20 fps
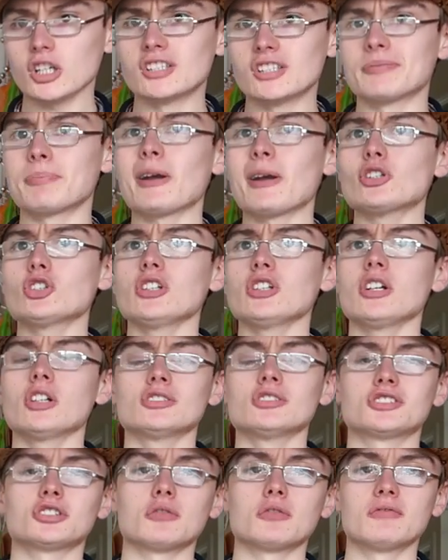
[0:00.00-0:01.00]
especially
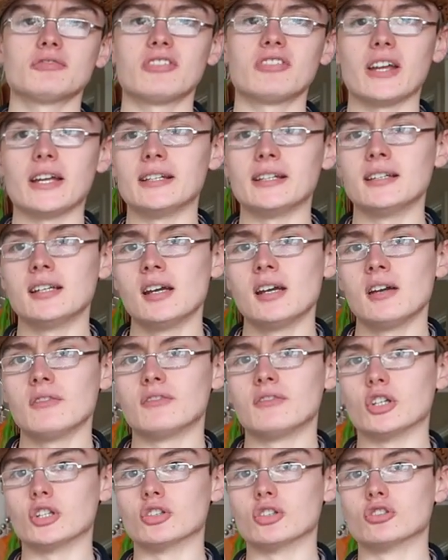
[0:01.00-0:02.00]
on something
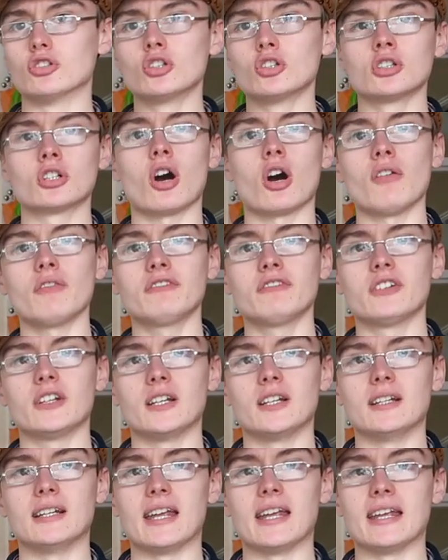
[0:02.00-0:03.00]
that you're
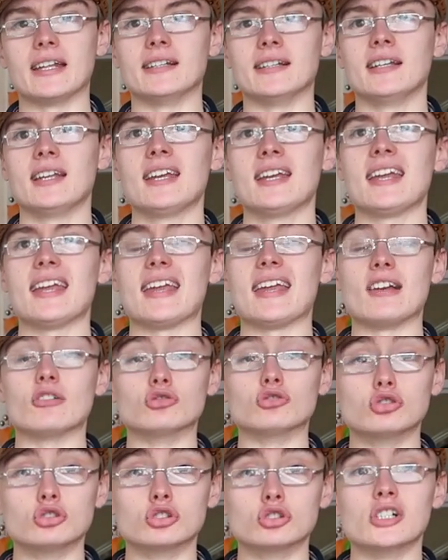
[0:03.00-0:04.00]
unconfident in it
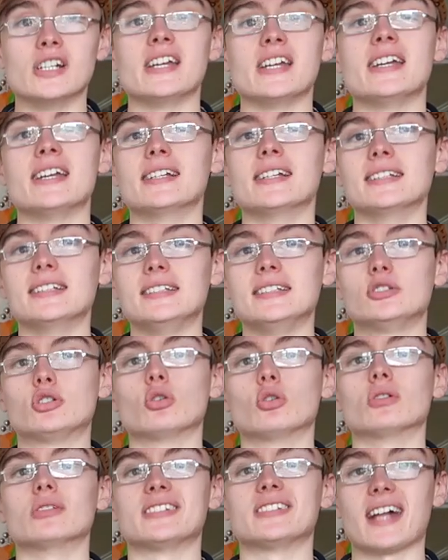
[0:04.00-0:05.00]
really
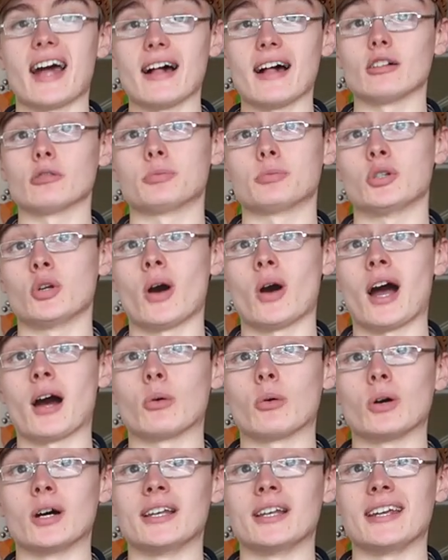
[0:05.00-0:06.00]
does help you
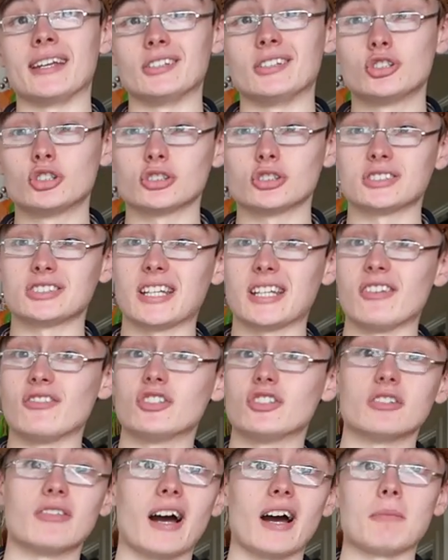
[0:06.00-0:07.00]
out and it just
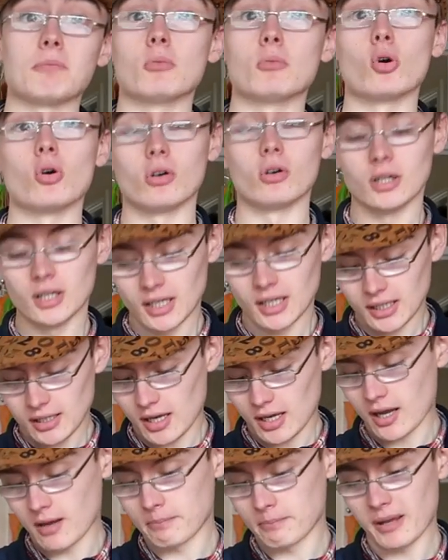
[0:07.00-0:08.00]
gives you that more
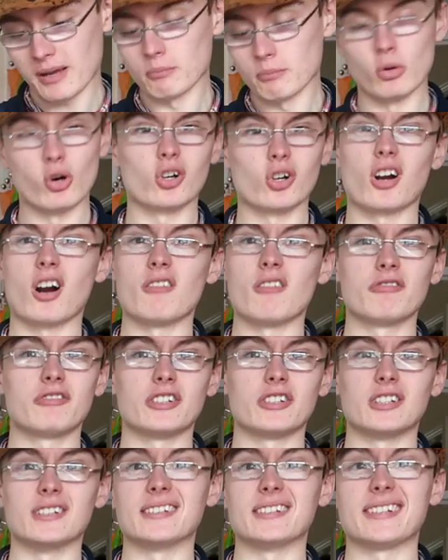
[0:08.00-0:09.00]
uh, bit more
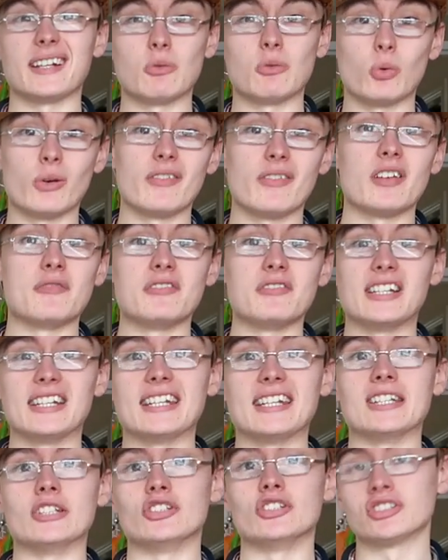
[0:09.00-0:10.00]
confidence within the
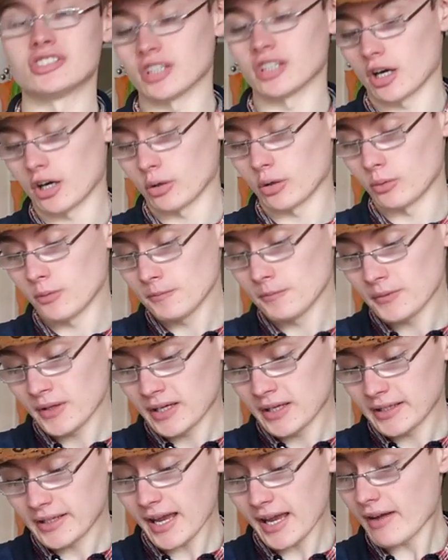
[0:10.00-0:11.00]
niche so
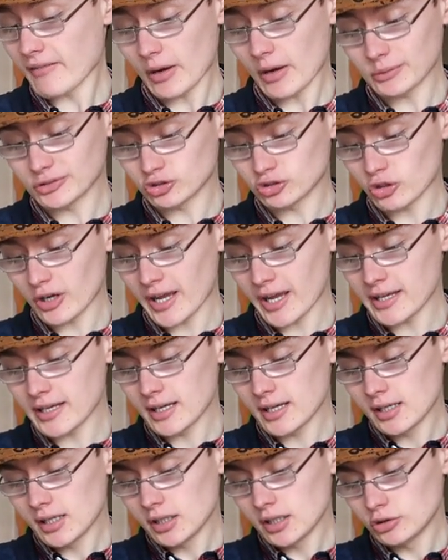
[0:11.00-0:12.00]
yeah that was
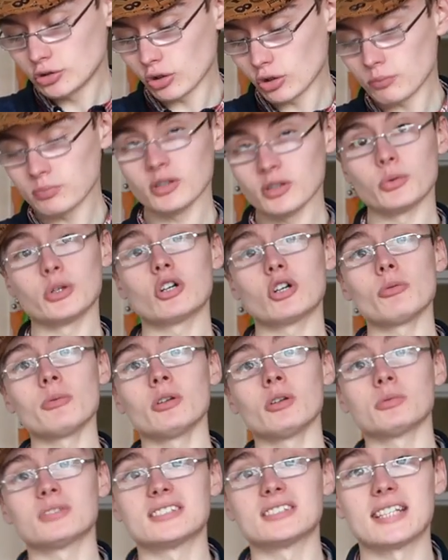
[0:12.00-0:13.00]
great double, we're
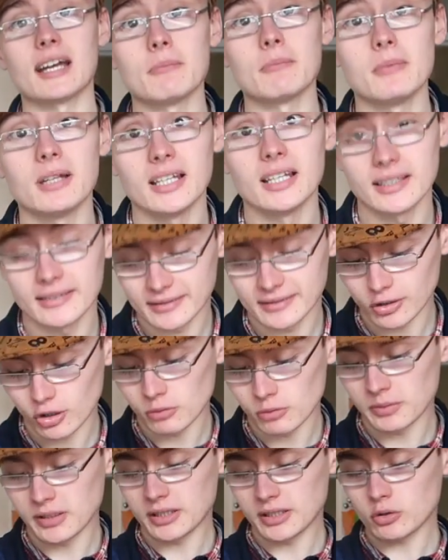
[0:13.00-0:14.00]
coming up to 10 minutes, so
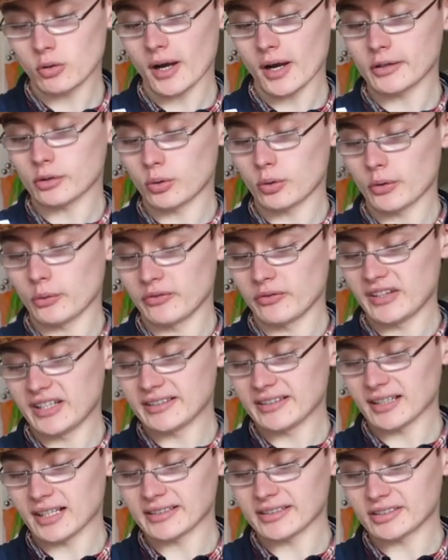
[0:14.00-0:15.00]
I'll be quite quick with
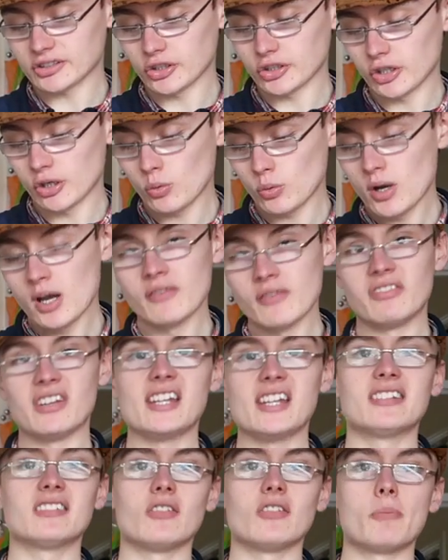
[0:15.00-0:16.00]
these last two.
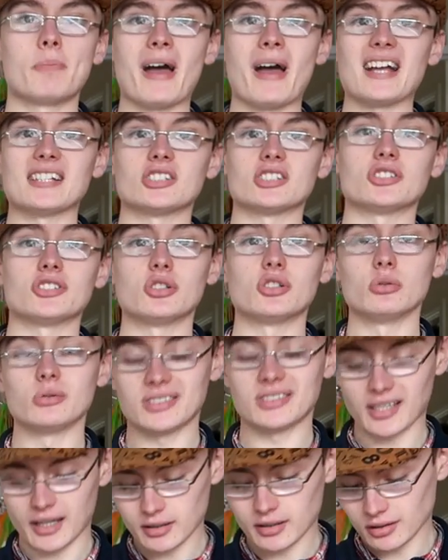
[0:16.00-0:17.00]
These are the better two
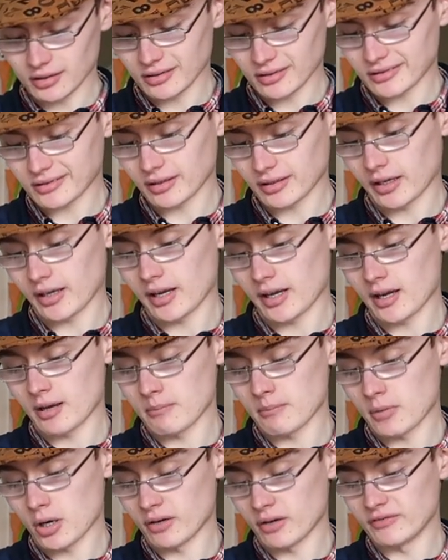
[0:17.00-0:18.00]
sales
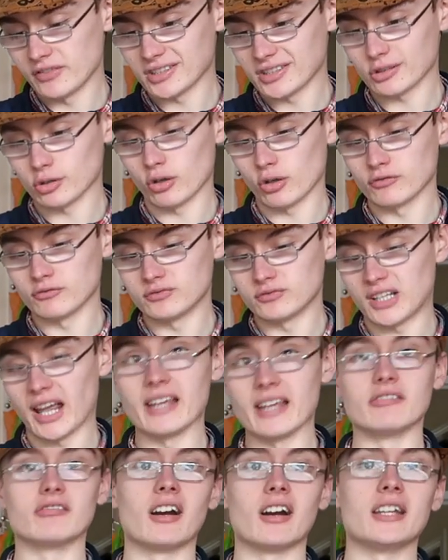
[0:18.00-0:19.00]
um, of the sort of
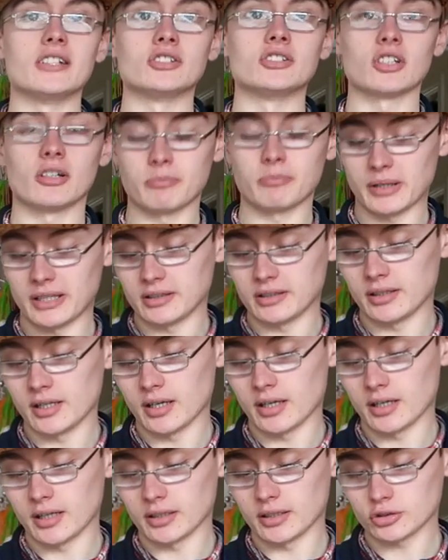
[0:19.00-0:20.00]
date range I've been
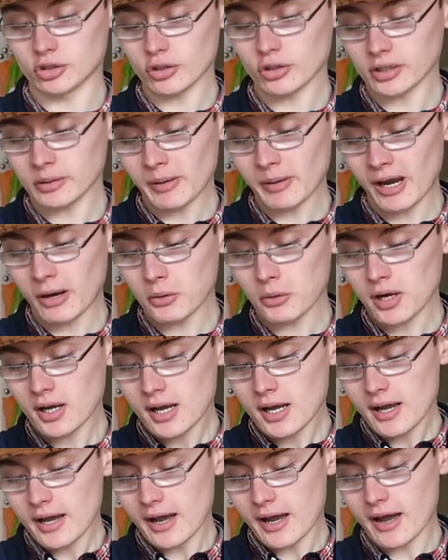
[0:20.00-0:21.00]
uh, talking about.
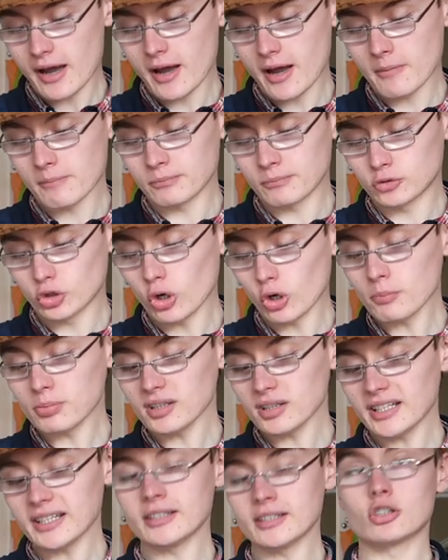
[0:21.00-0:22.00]
Um,
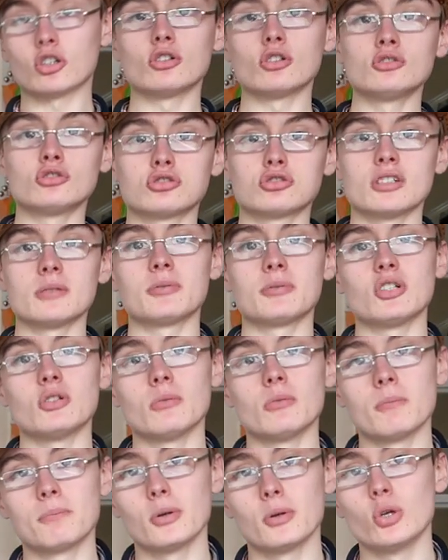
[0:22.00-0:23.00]
Dublin
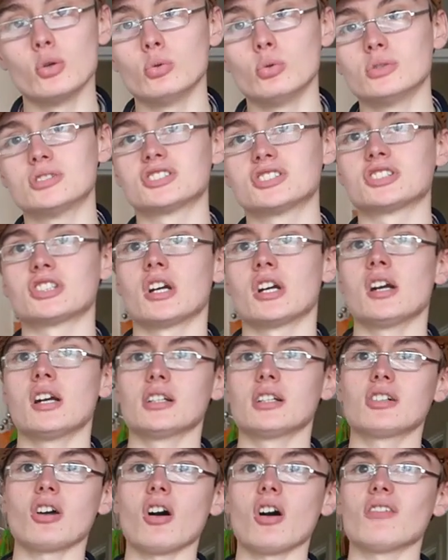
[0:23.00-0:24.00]
Country Boots,
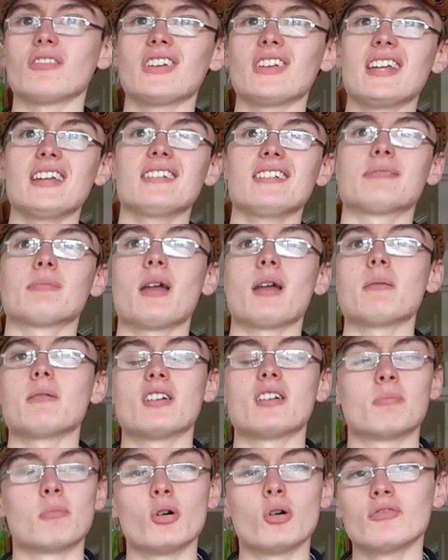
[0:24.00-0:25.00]
got these
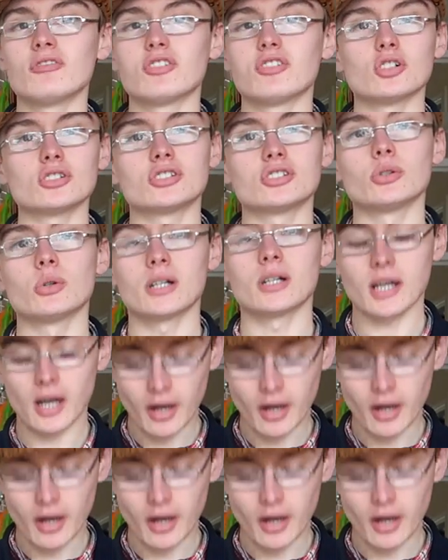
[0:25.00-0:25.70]
maybe a month or two